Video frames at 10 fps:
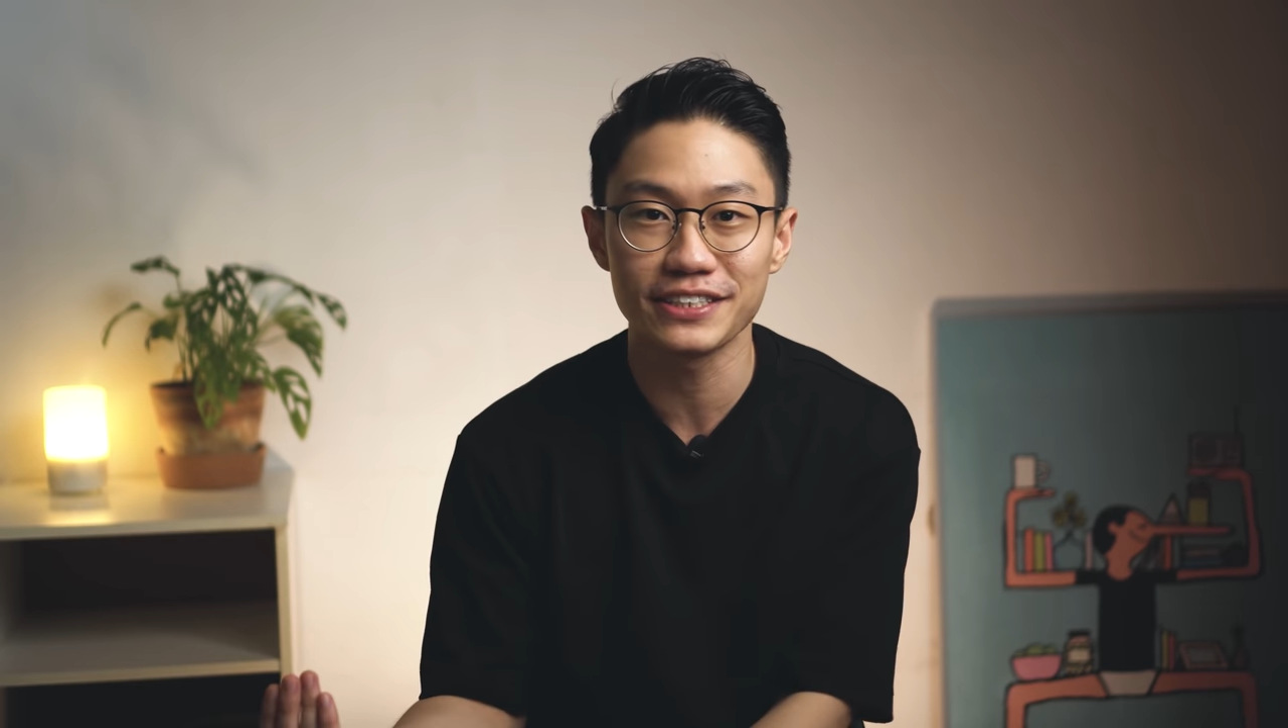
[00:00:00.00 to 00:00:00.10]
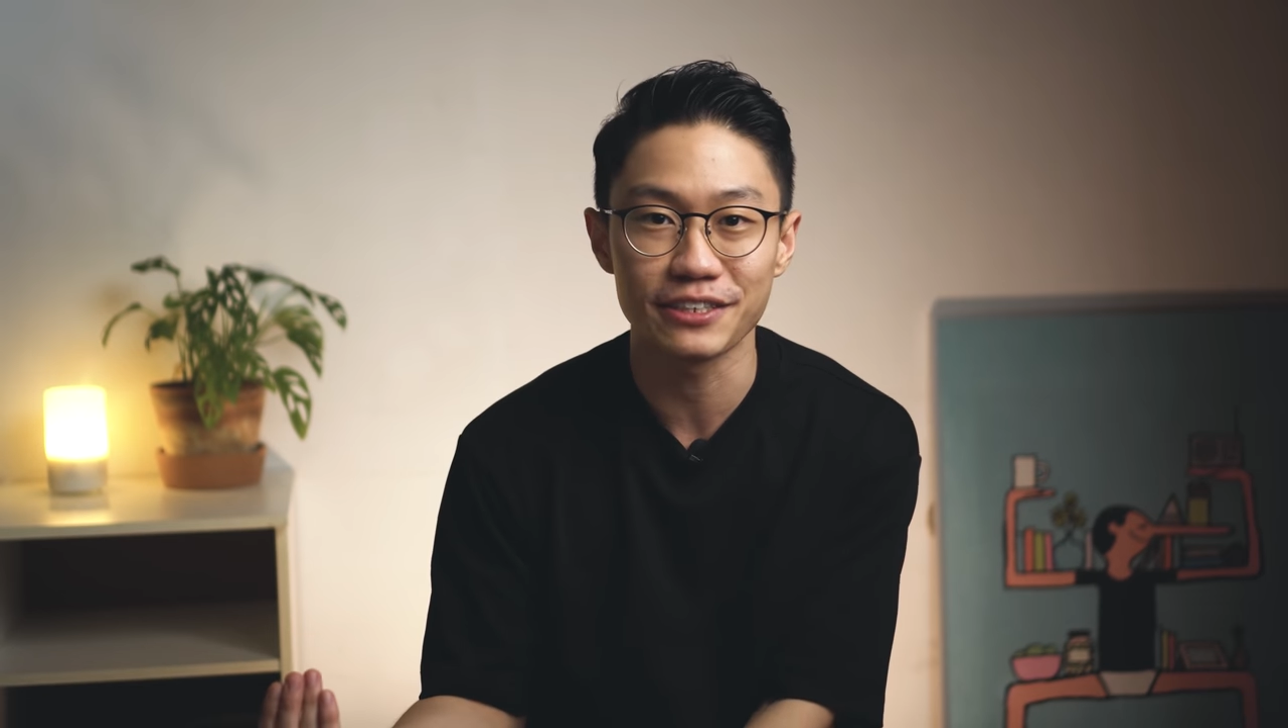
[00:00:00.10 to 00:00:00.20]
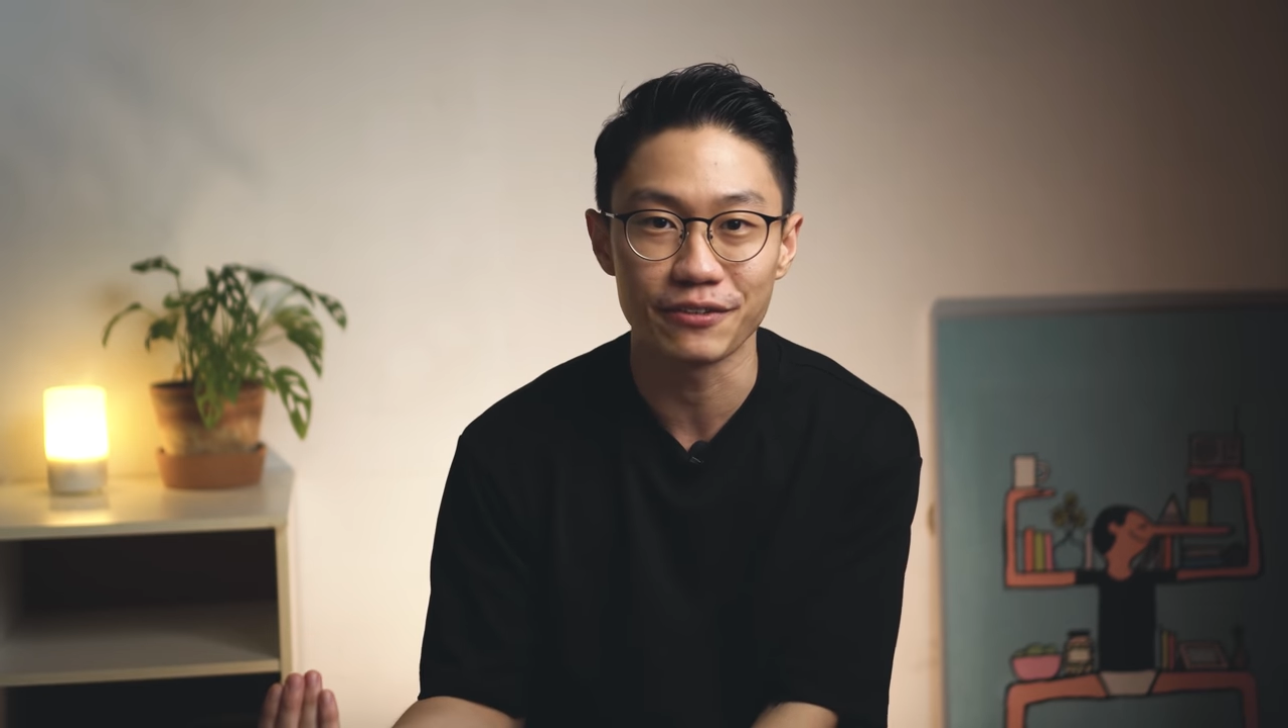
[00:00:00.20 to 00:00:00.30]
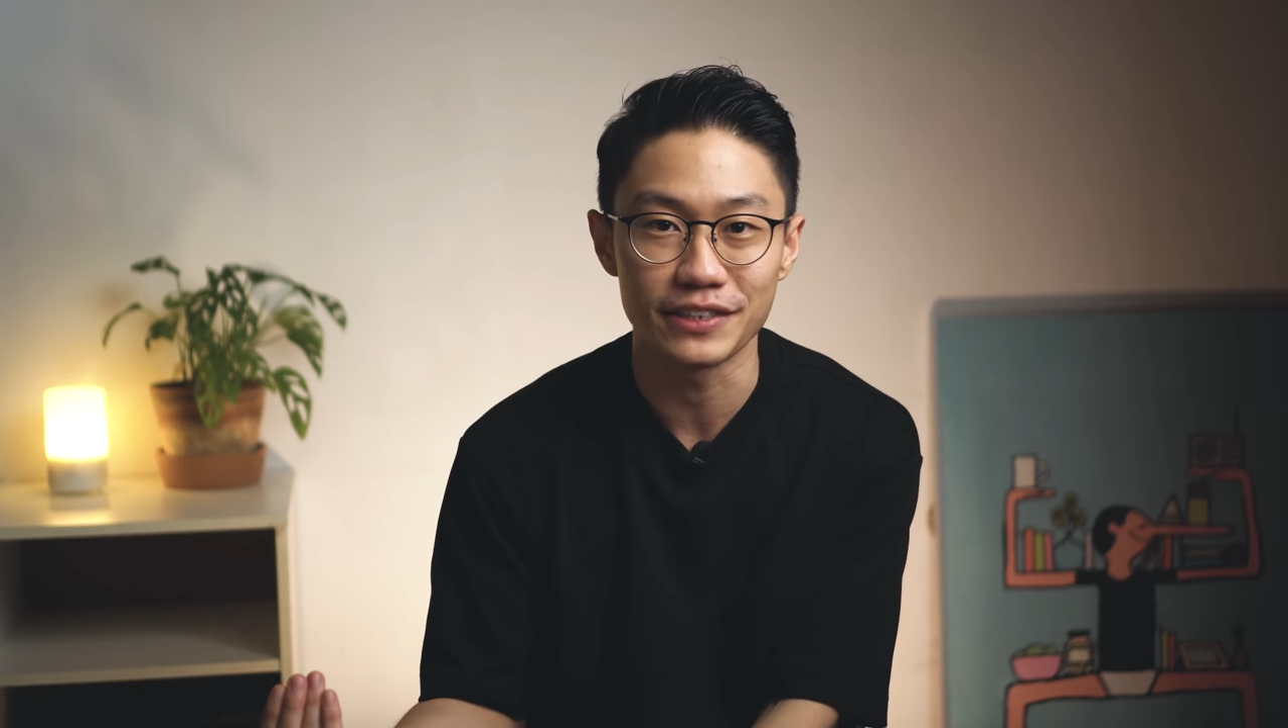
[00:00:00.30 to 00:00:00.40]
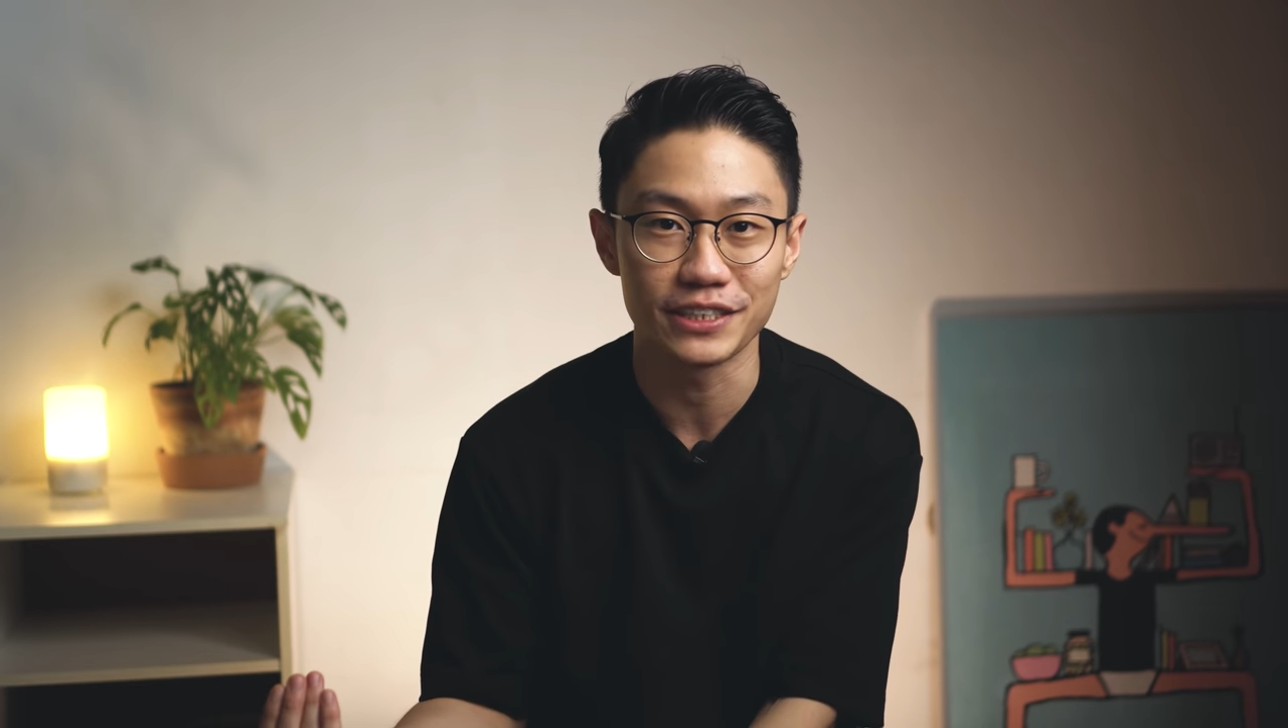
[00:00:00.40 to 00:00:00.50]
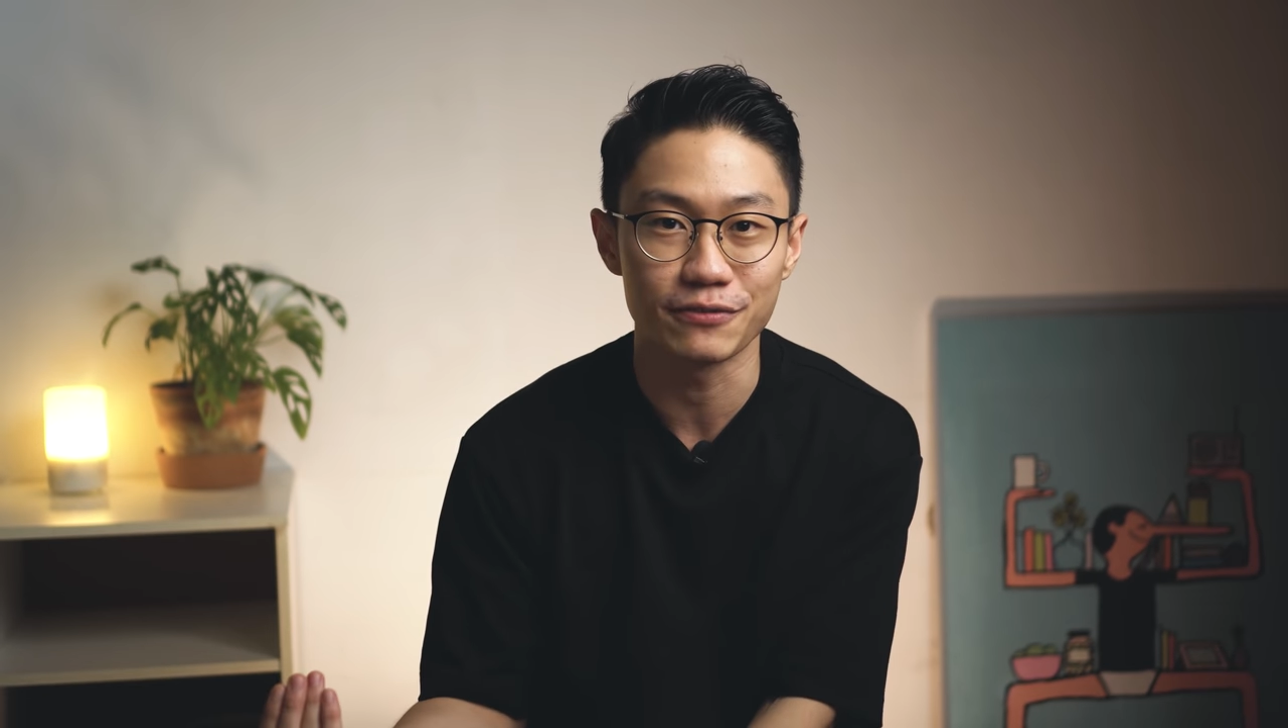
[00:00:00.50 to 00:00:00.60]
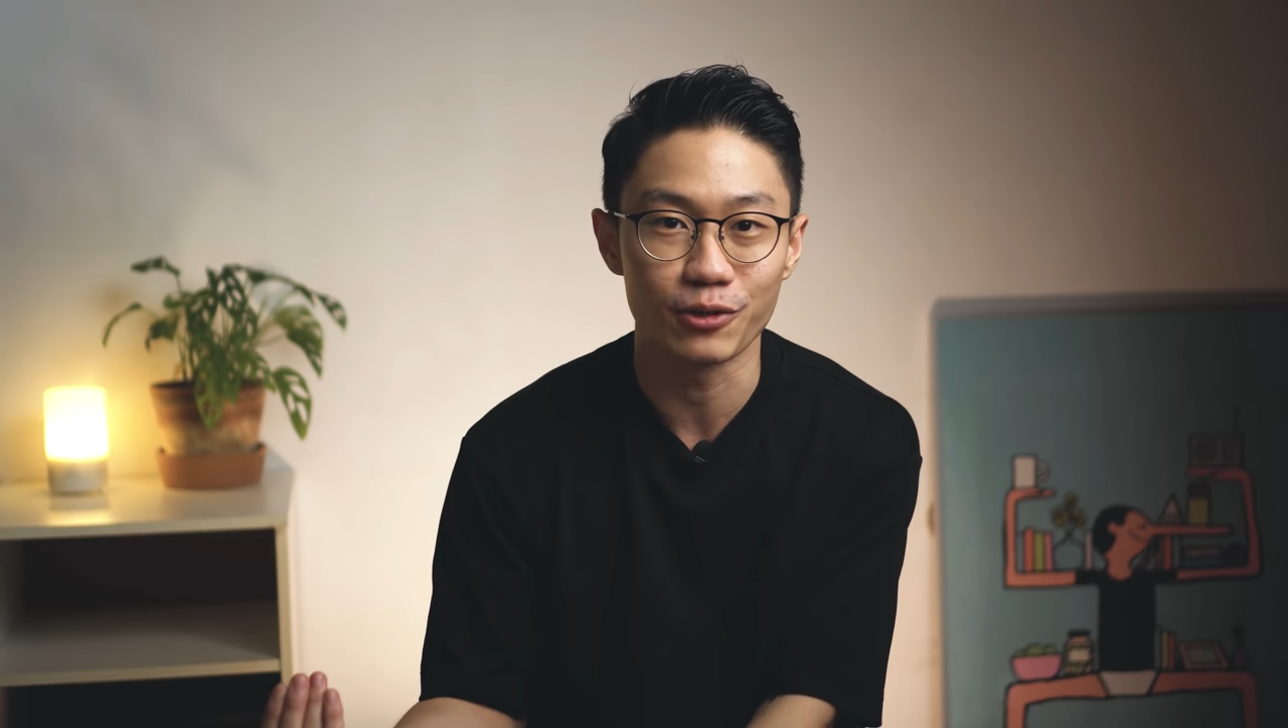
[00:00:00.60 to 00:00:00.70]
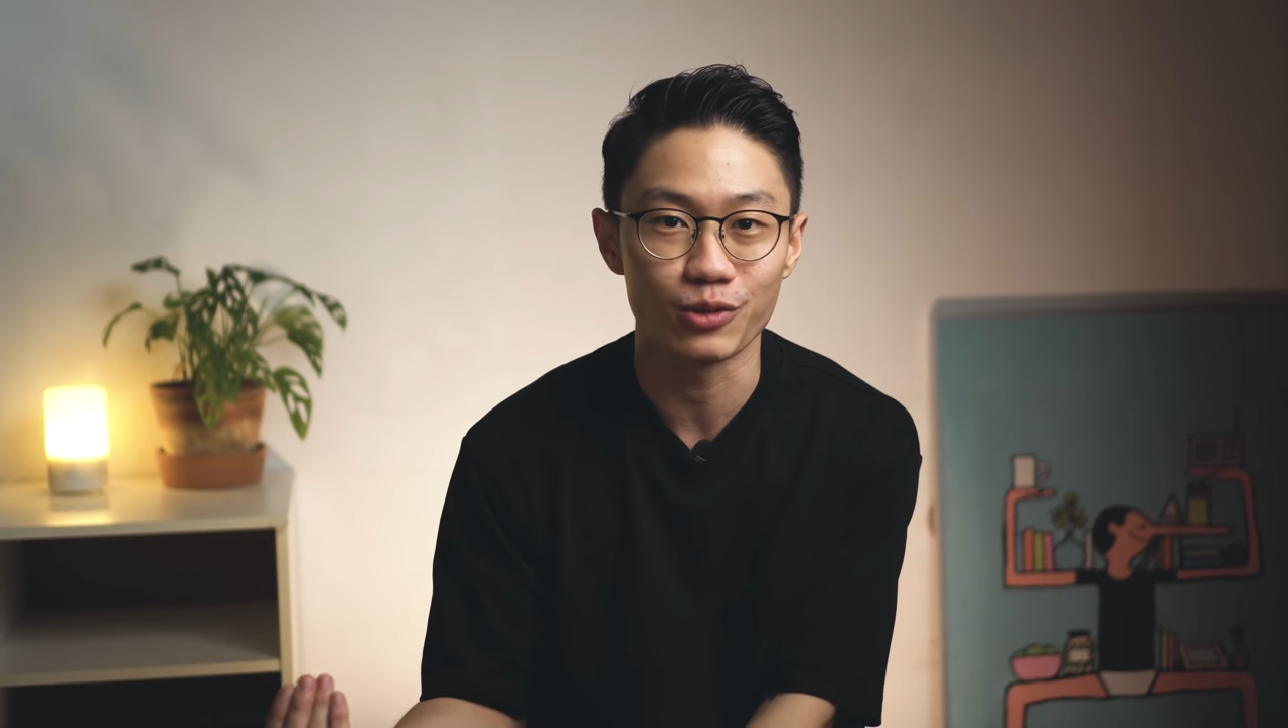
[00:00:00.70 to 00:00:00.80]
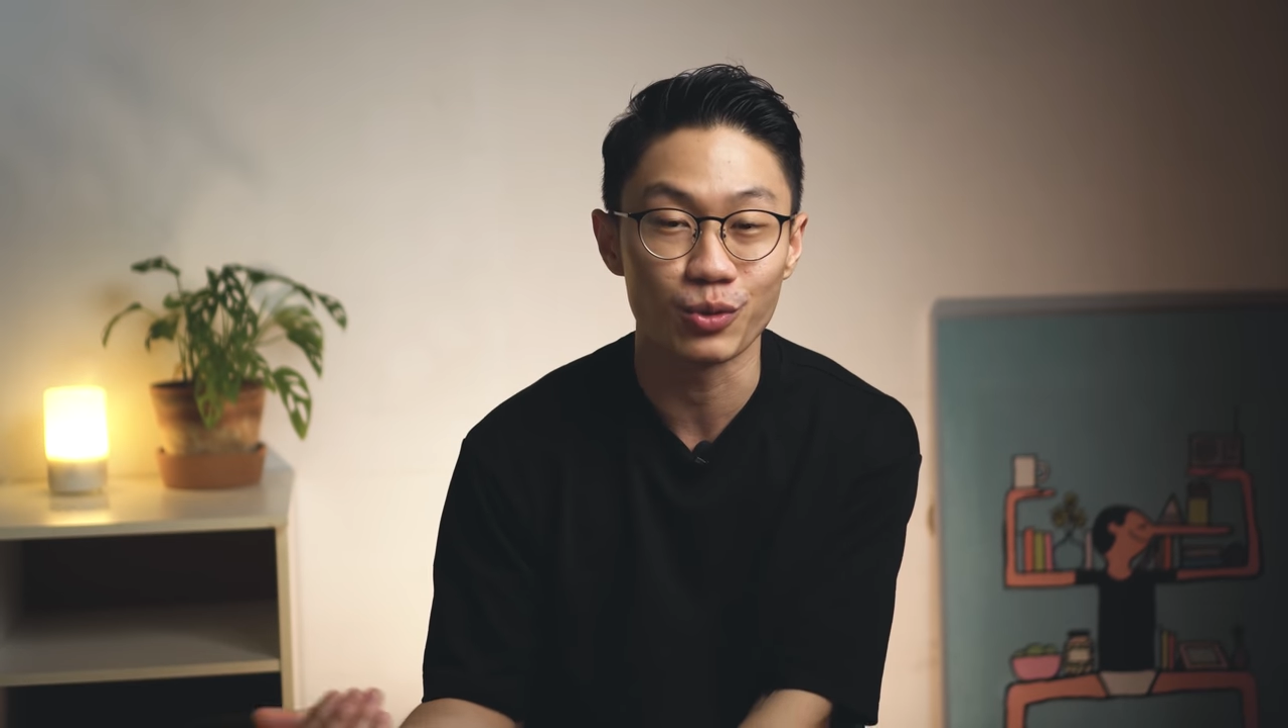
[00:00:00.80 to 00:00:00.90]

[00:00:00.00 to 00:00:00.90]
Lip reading: service for